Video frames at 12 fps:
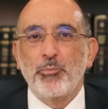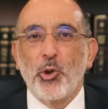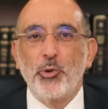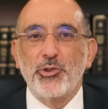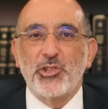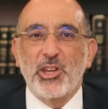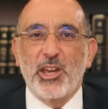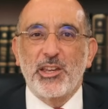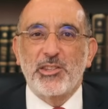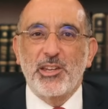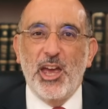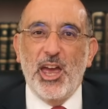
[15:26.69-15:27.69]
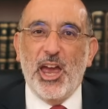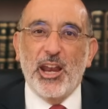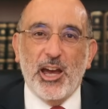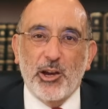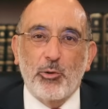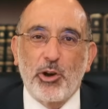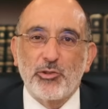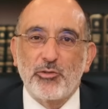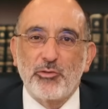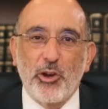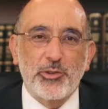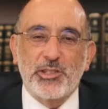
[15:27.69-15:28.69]
who says, and I quote,
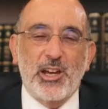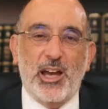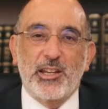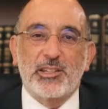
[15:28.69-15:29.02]
"No side